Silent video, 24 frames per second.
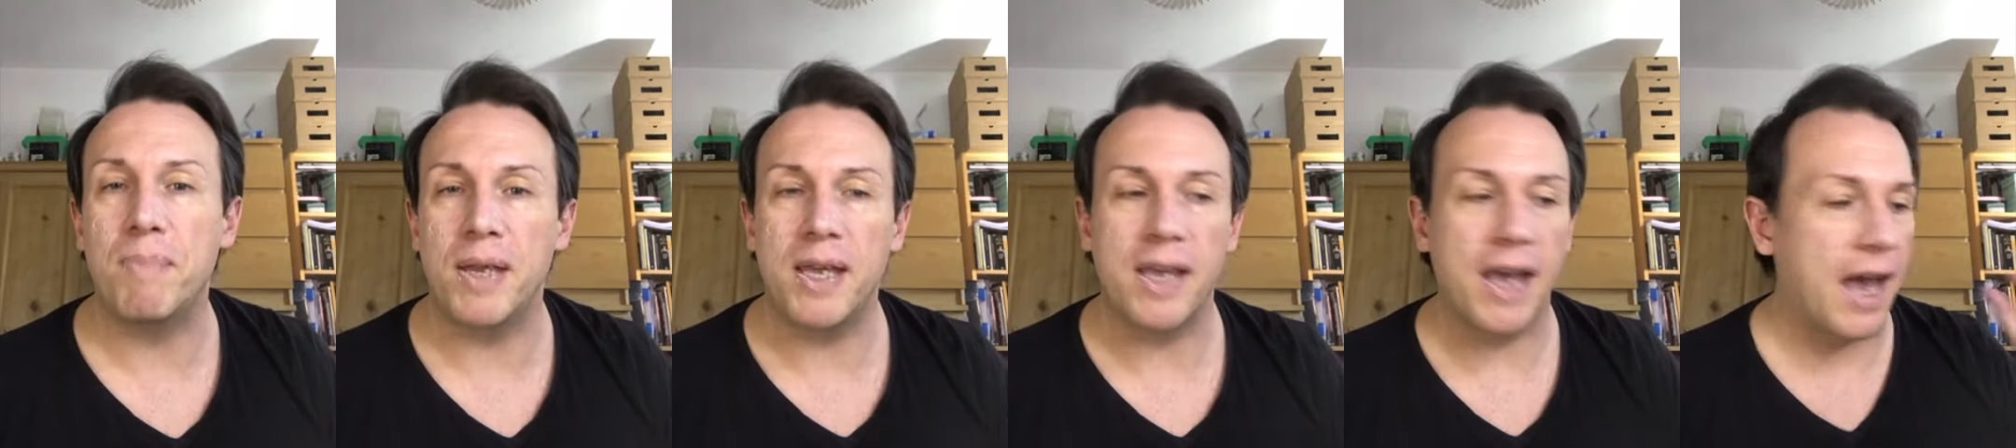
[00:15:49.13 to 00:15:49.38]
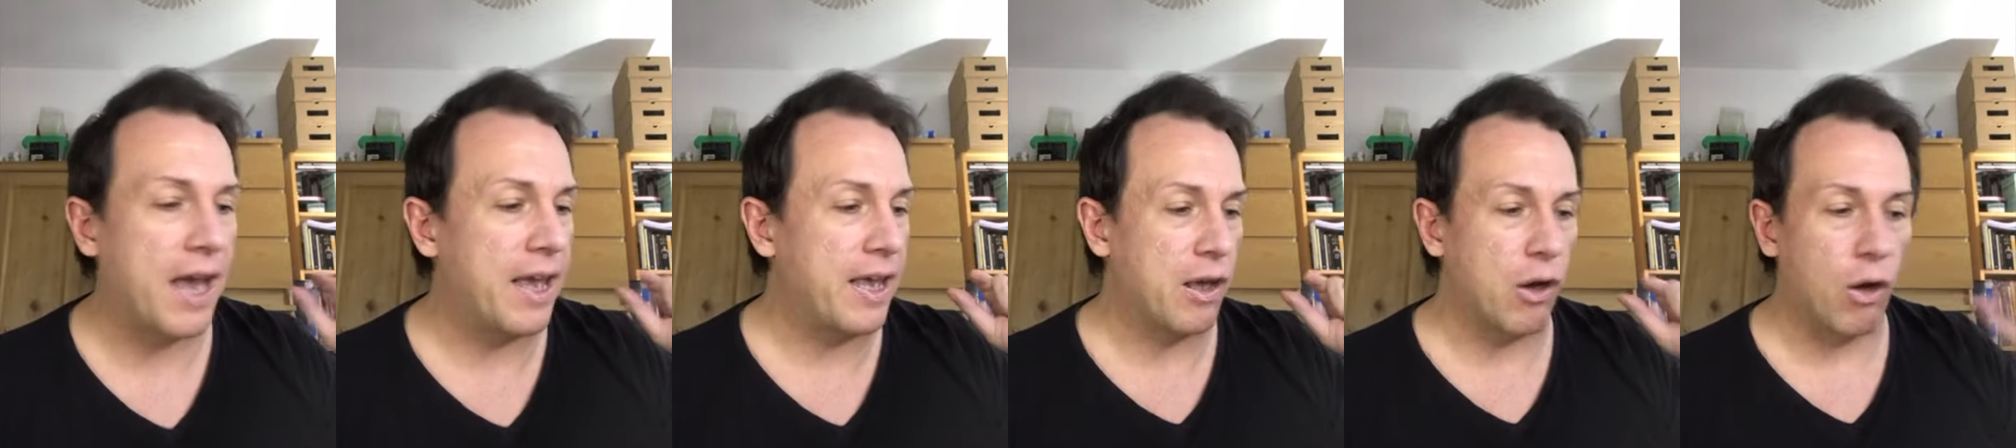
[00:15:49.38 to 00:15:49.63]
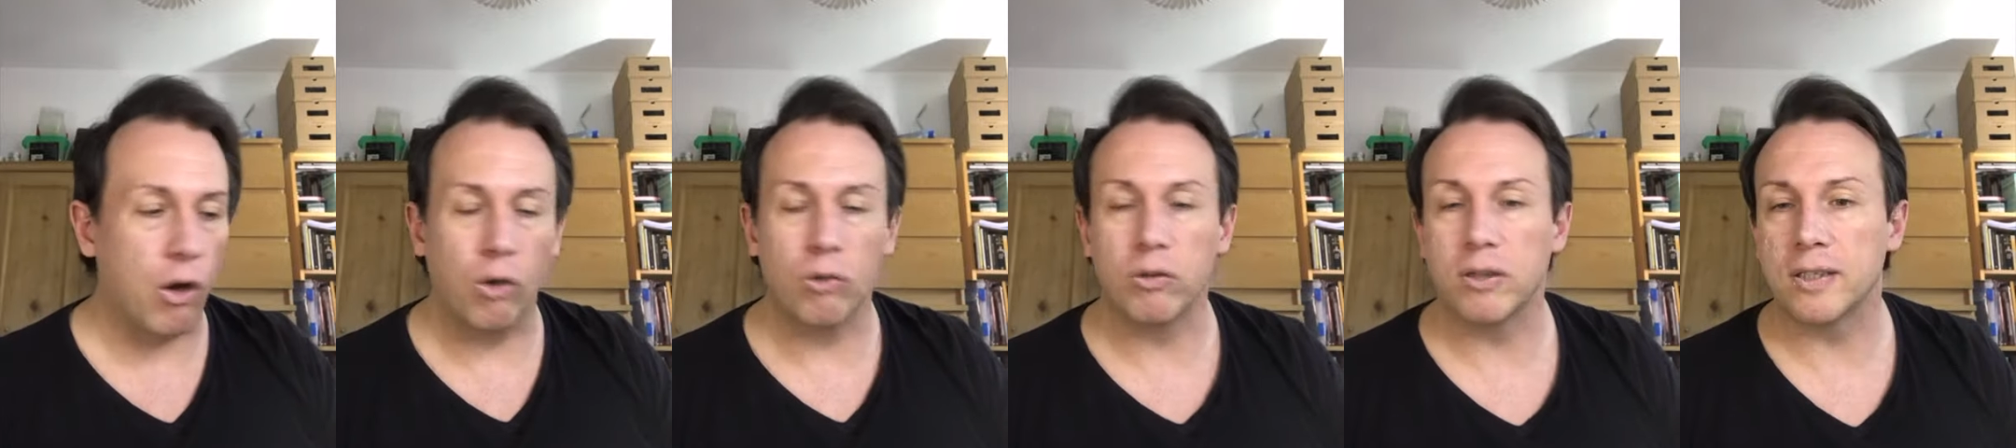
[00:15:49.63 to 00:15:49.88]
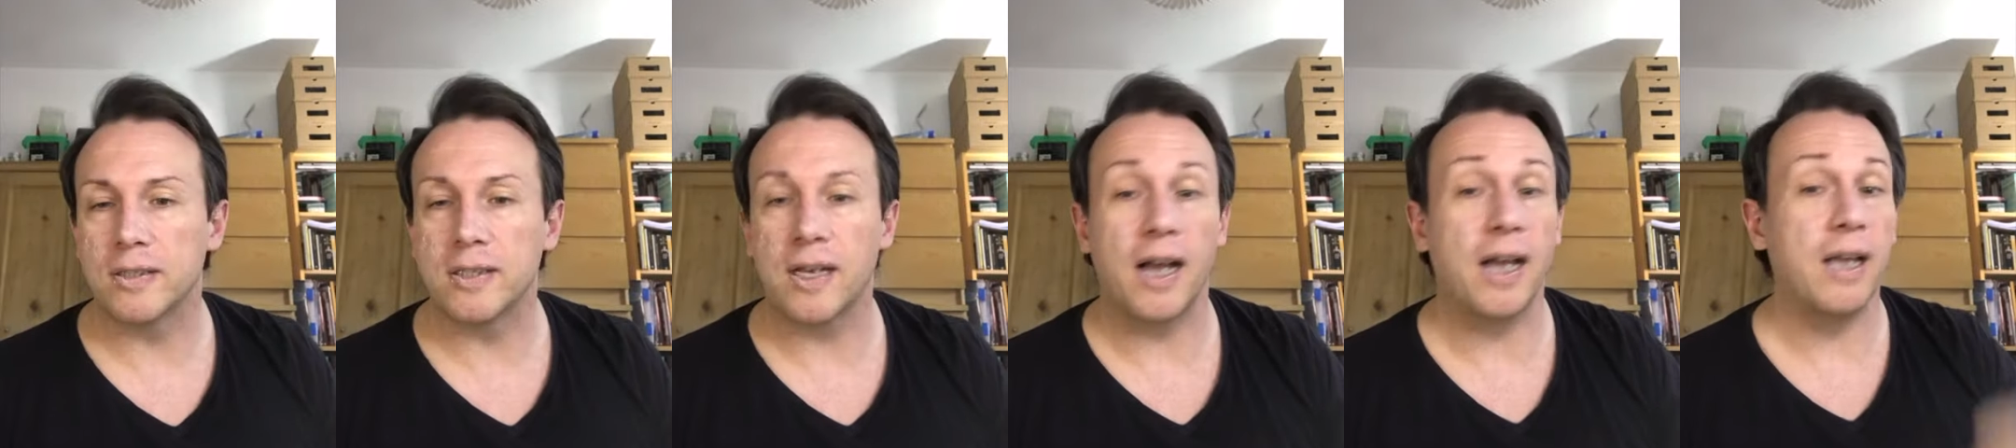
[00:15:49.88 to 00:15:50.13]
IPA
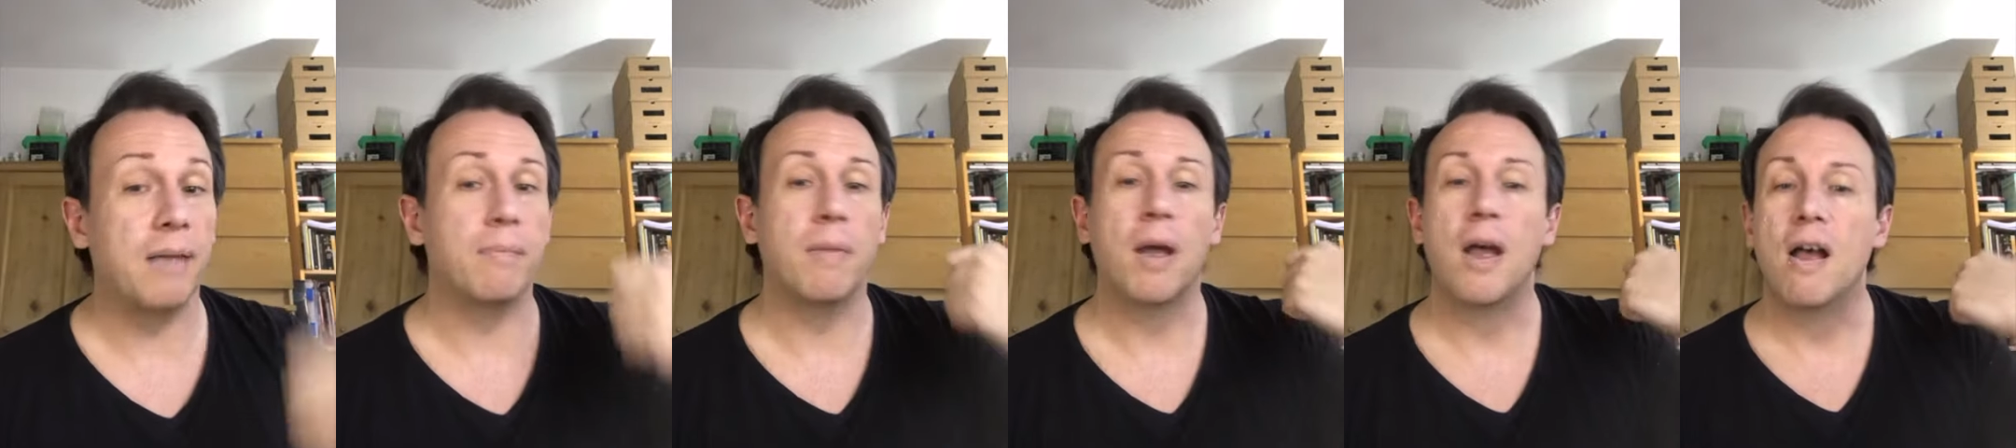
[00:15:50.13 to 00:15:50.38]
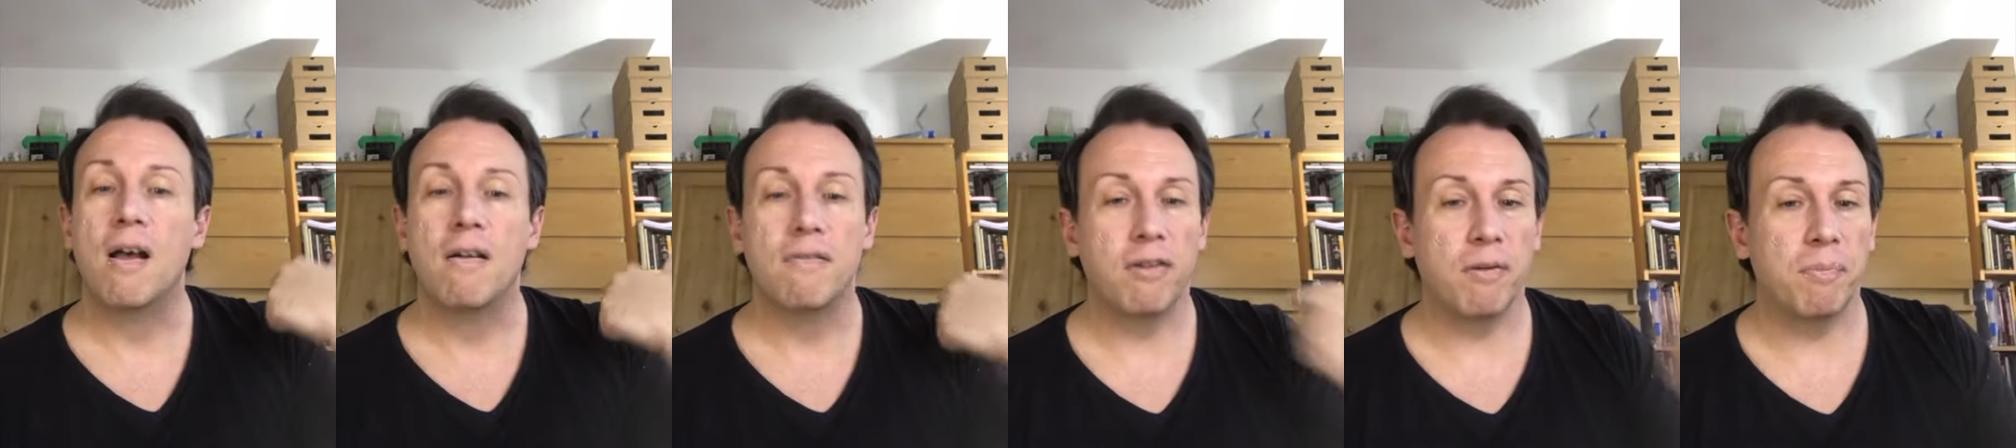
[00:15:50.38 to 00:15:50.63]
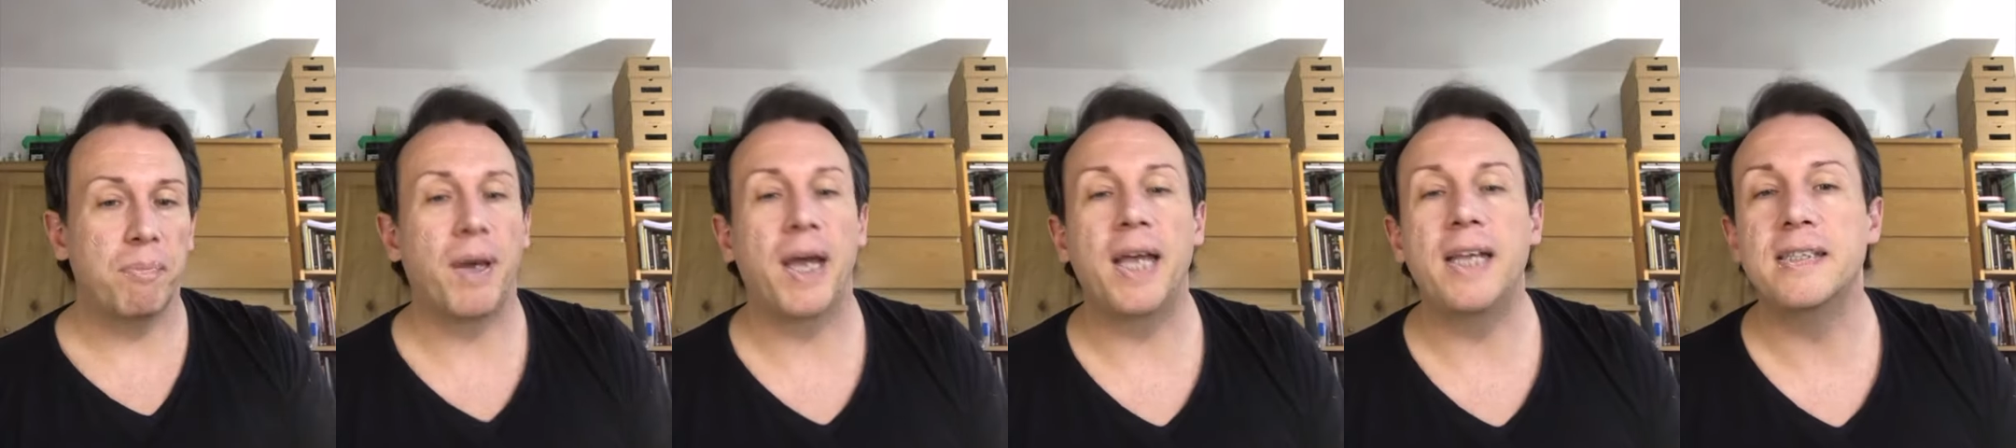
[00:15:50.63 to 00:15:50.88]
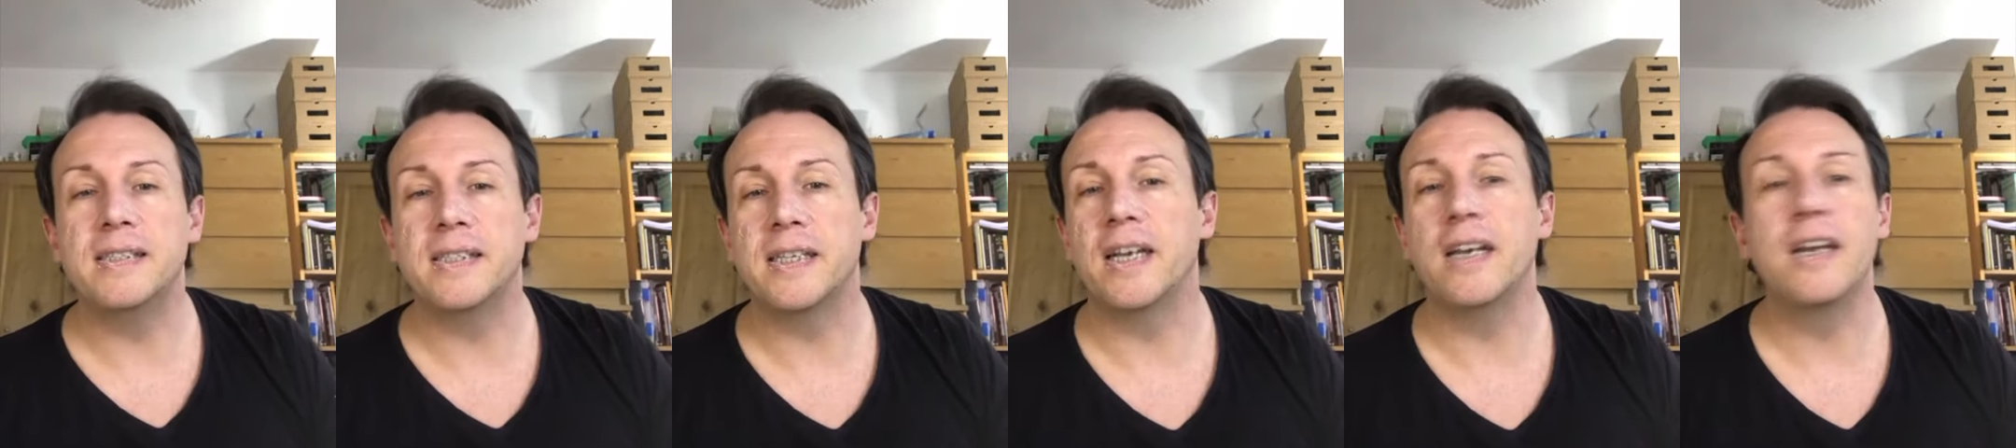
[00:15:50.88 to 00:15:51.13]
all the time
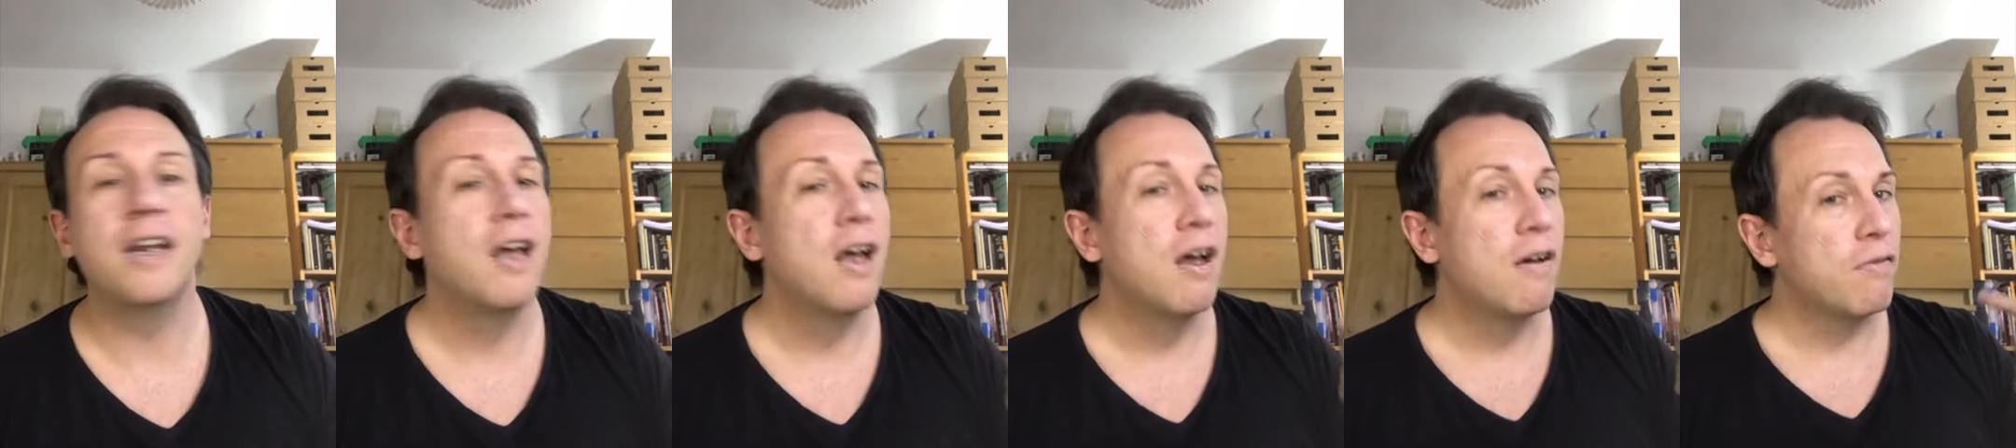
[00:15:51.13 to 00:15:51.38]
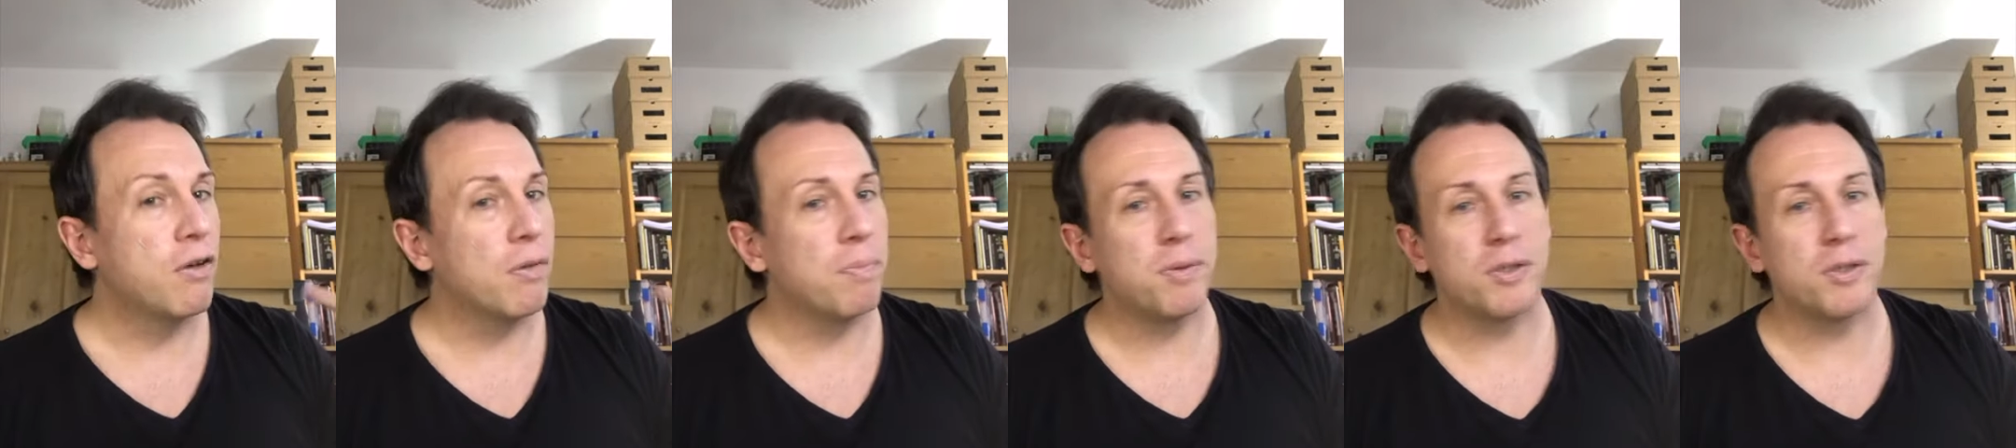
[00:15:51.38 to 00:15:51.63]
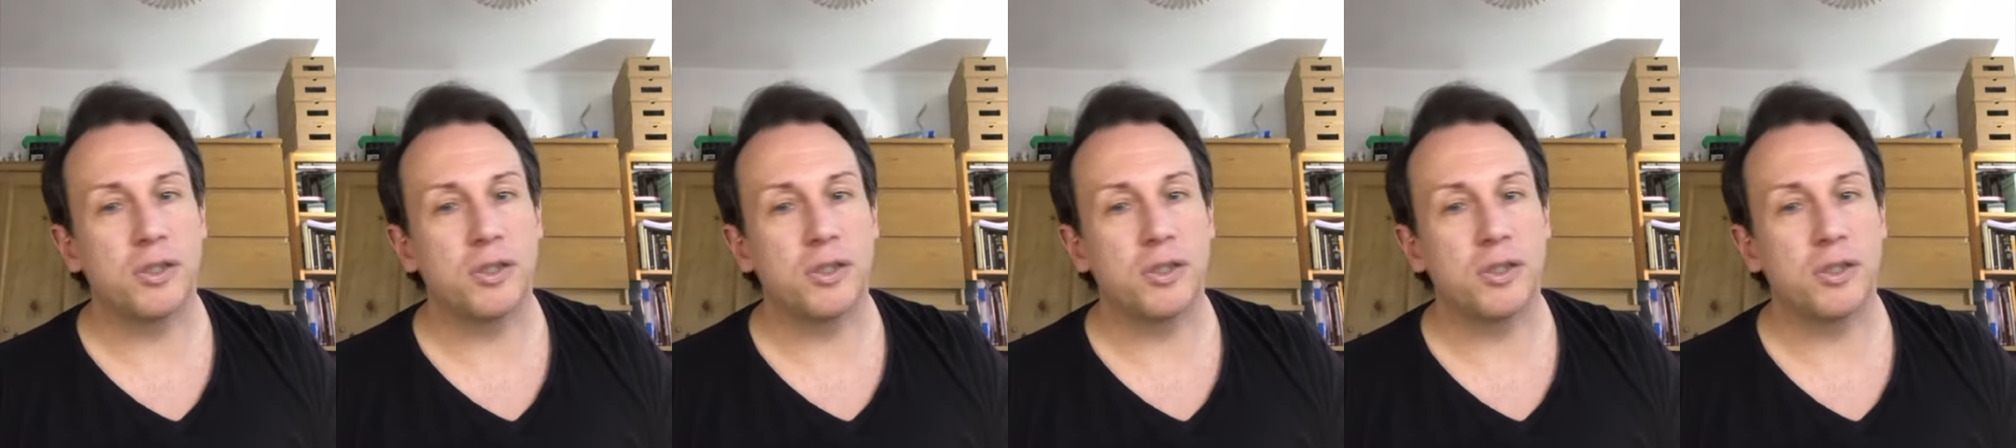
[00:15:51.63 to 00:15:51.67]
for painting,